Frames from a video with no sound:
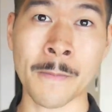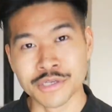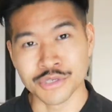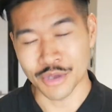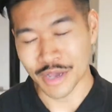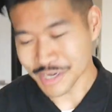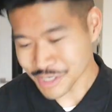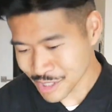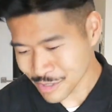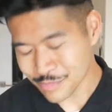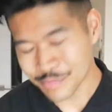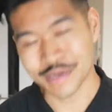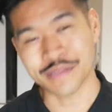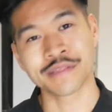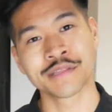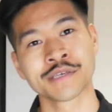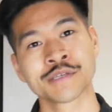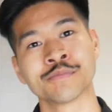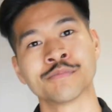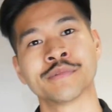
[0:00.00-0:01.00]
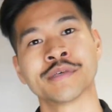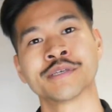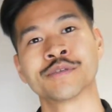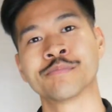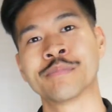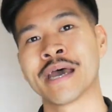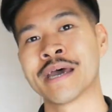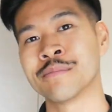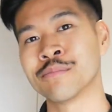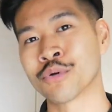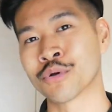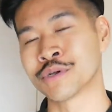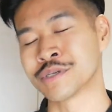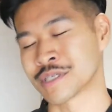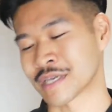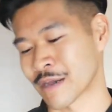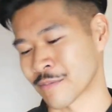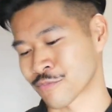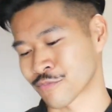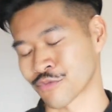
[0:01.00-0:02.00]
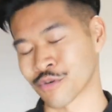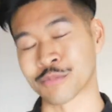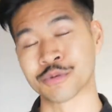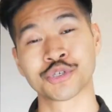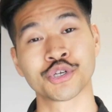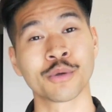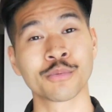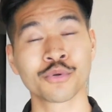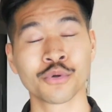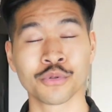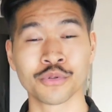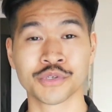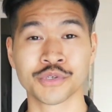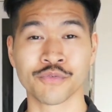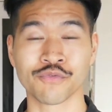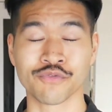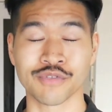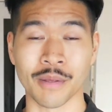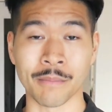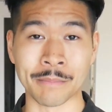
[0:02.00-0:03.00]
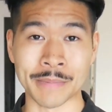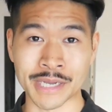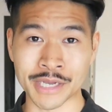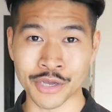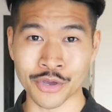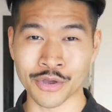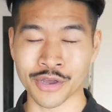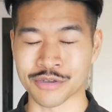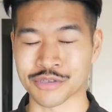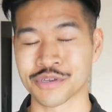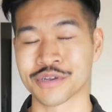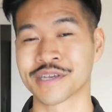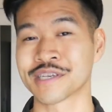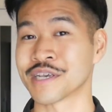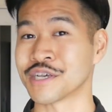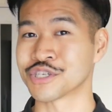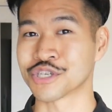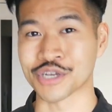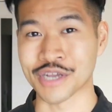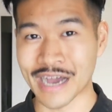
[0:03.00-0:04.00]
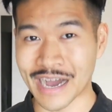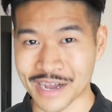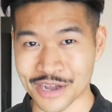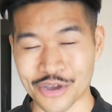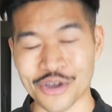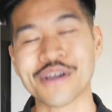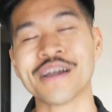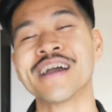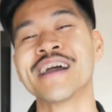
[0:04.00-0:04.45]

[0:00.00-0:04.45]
So I actually picked these bad boys up from a shop called Flamingo. I was gonna say Chicago.